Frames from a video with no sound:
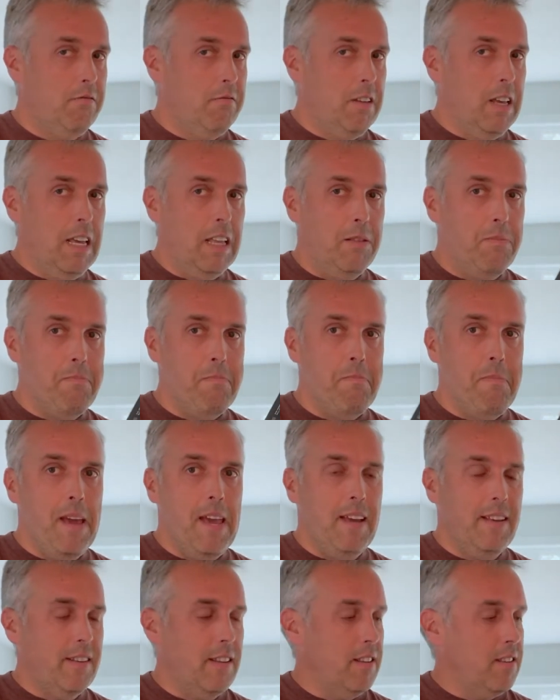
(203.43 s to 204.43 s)
It
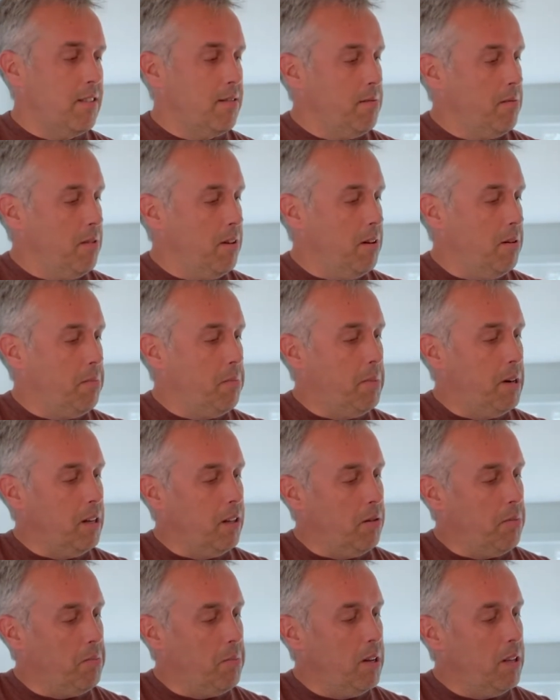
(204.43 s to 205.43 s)
makes it
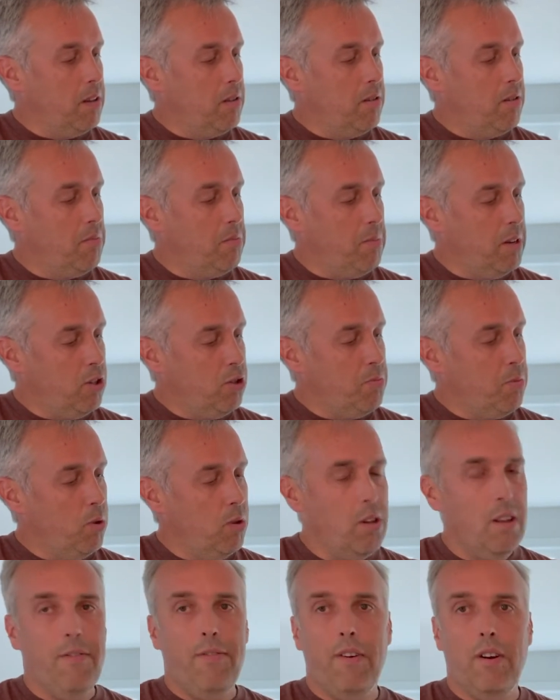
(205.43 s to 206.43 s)
much more
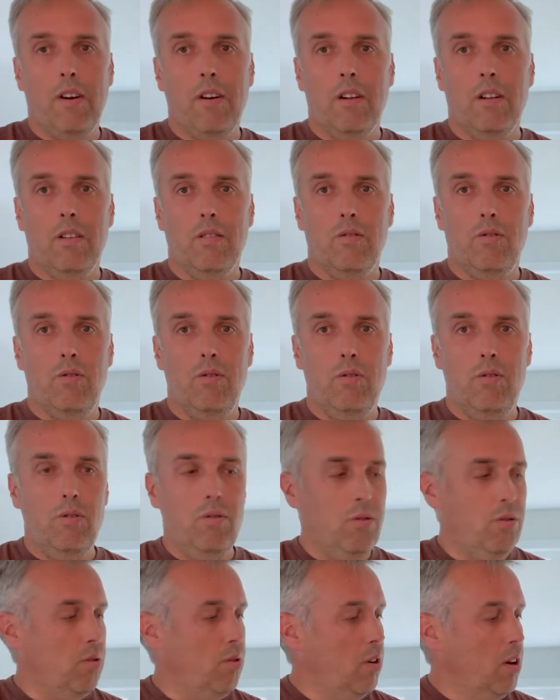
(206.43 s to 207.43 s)
difficult
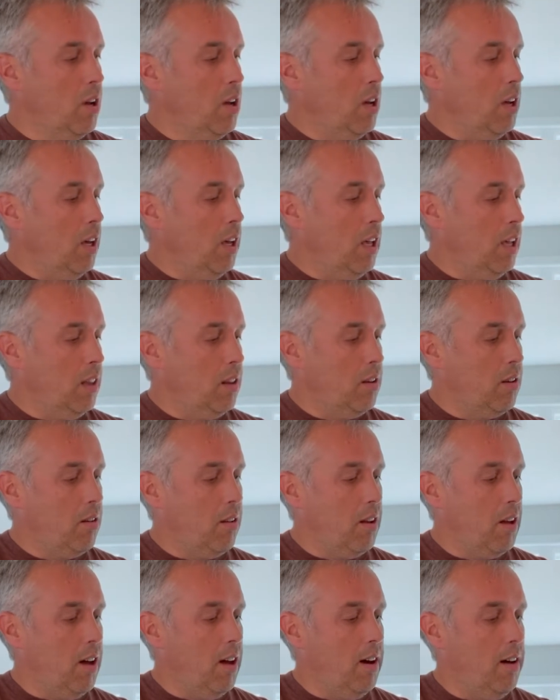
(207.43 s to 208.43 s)
to hit
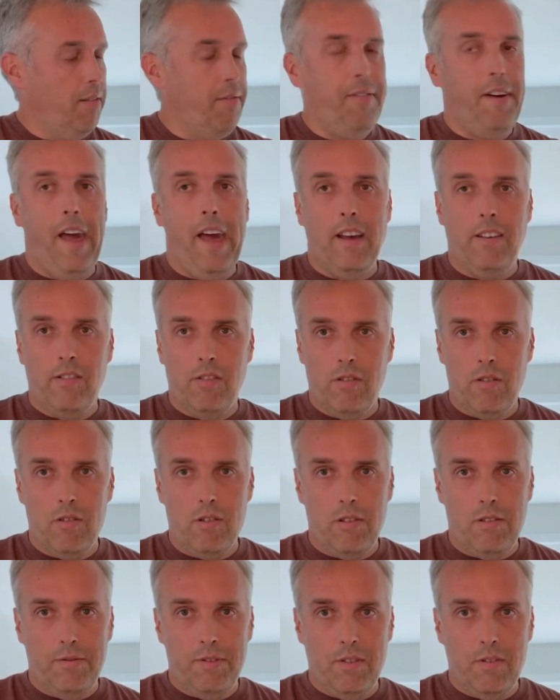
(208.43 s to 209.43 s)
fast
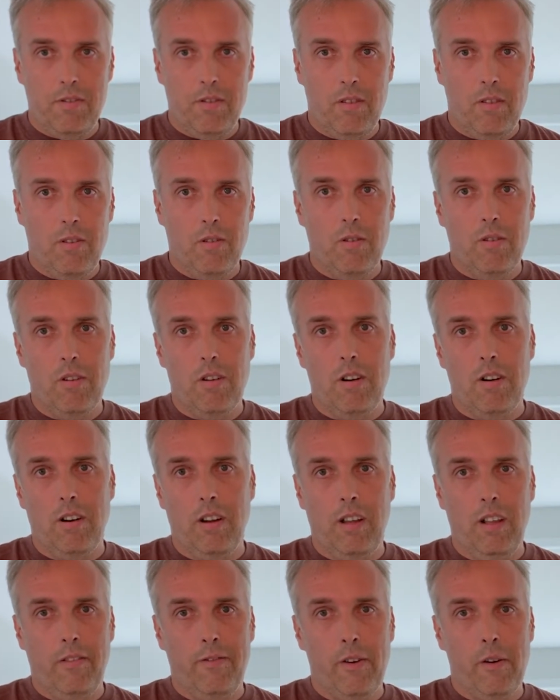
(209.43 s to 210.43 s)
serves or
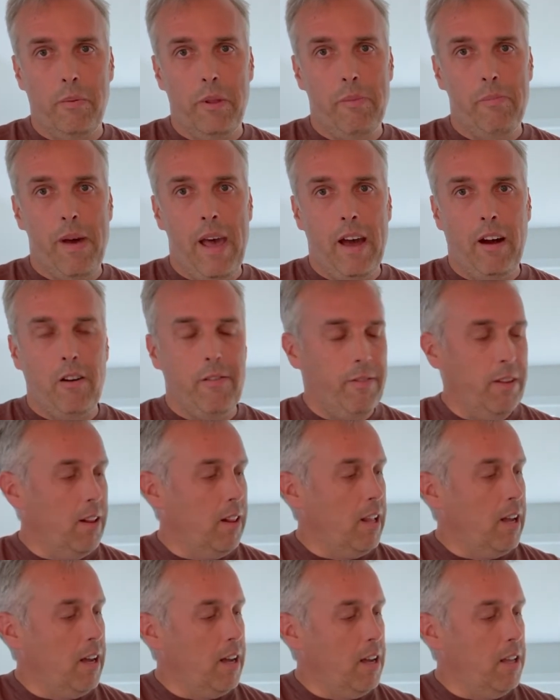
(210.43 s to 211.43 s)
hit from the back of the
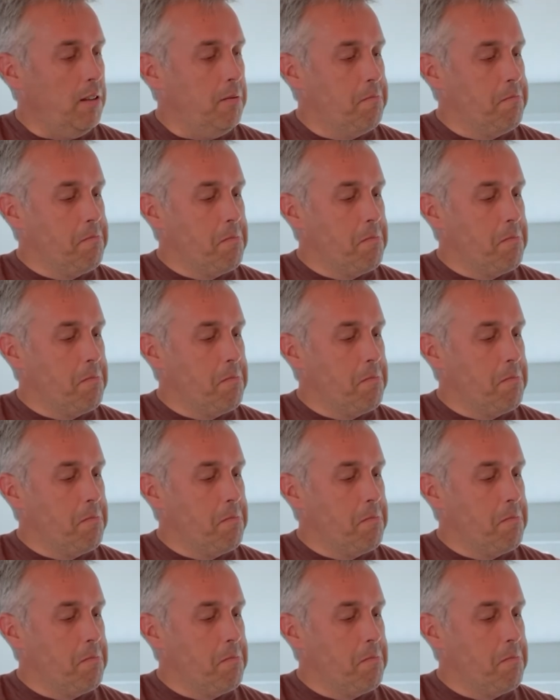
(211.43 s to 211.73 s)
line.